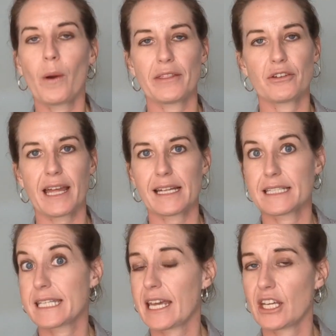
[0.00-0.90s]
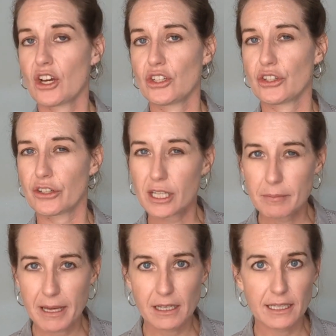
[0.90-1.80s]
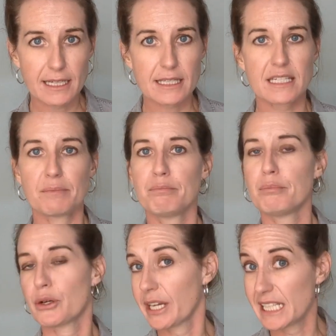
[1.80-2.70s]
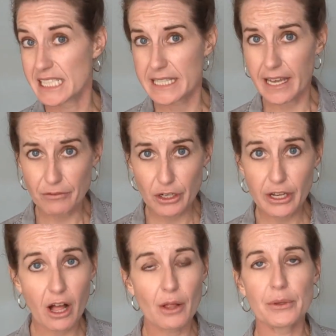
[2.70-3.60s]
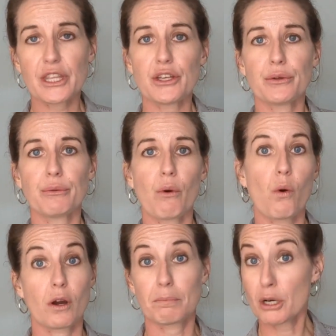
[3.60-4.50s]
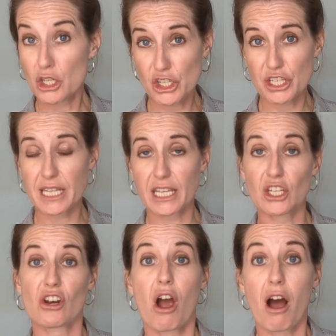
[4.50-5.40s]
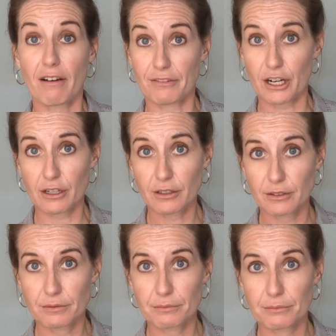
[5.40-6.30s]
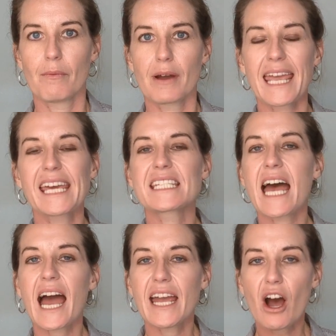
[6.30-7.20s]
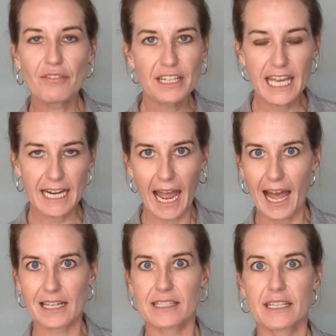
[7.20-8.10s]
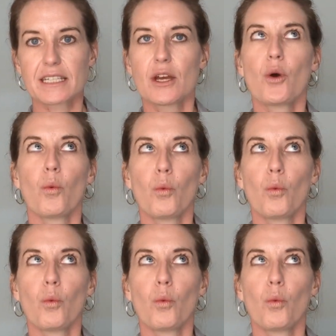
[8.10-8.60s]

whether that's getting on your email list, booking a discovery call with you, or purchasing your offer. And I often get asked,